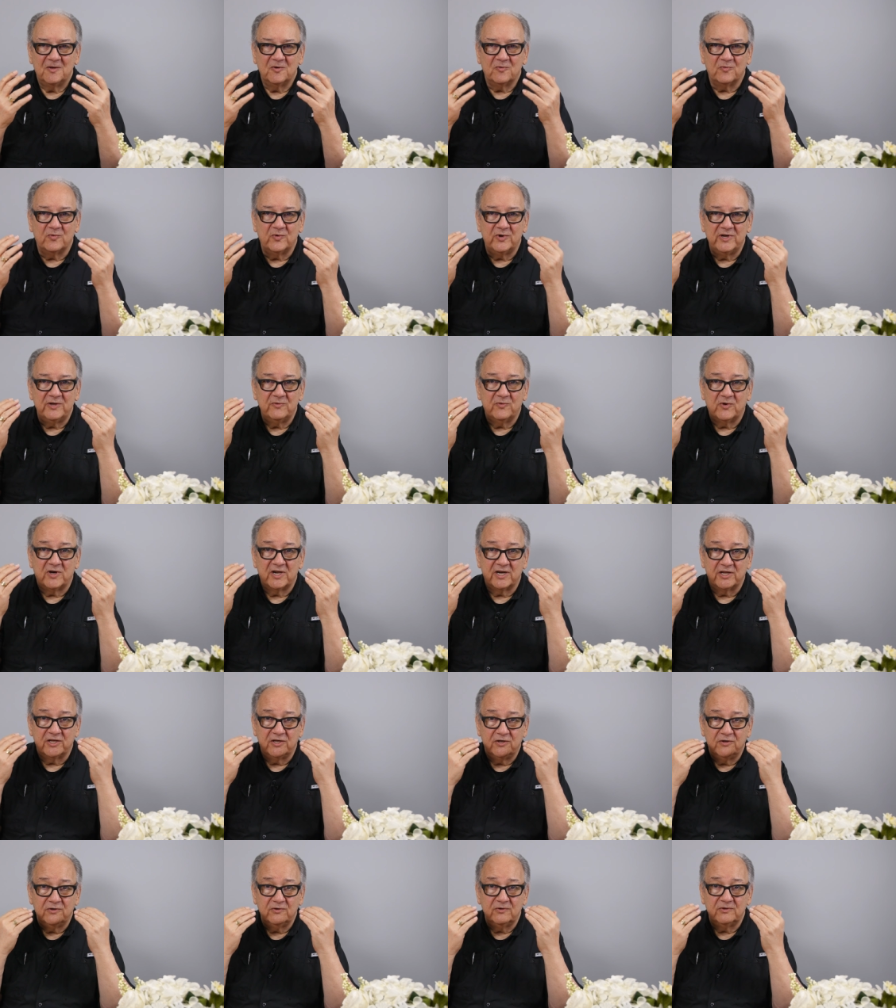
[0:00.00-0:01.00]
We want to
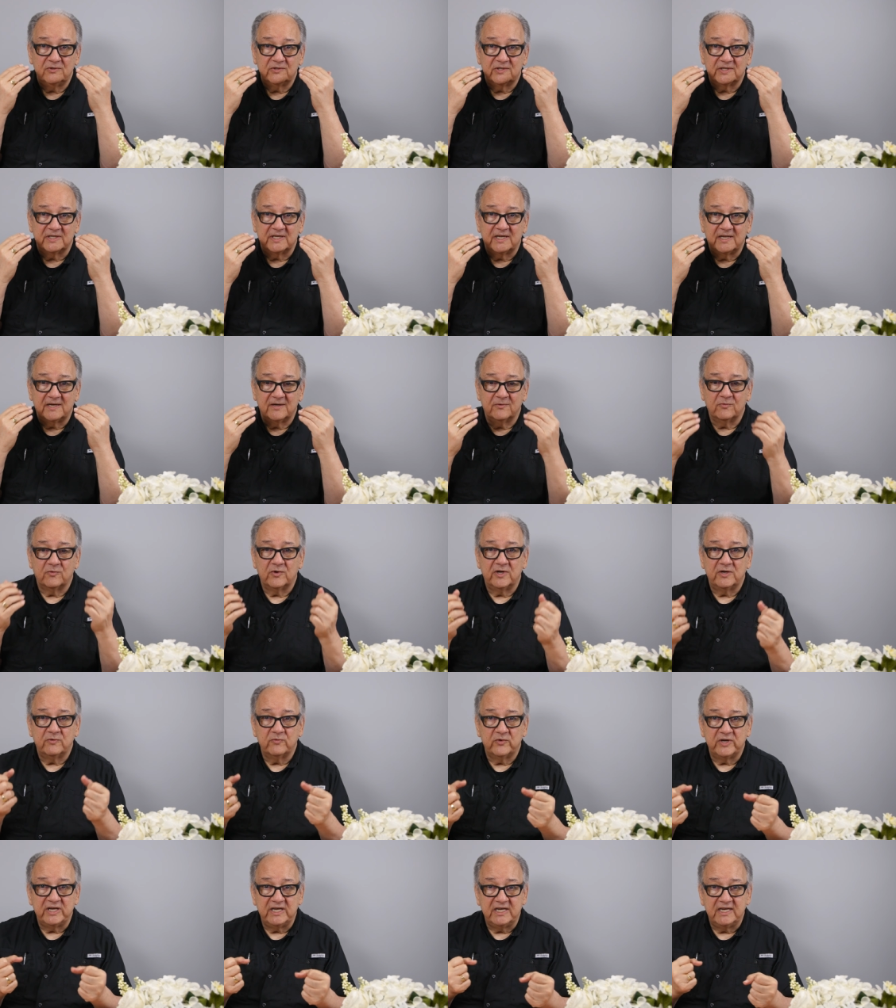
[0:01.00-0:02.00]
use it
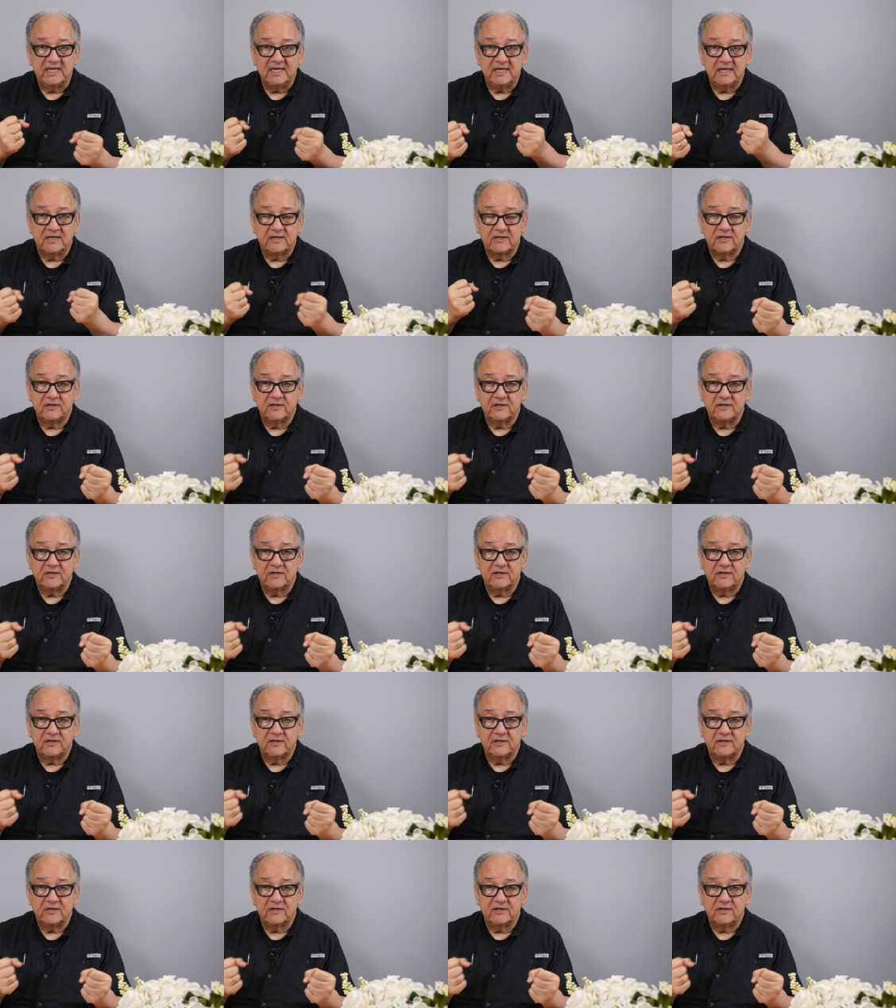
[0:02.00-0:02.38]
when we need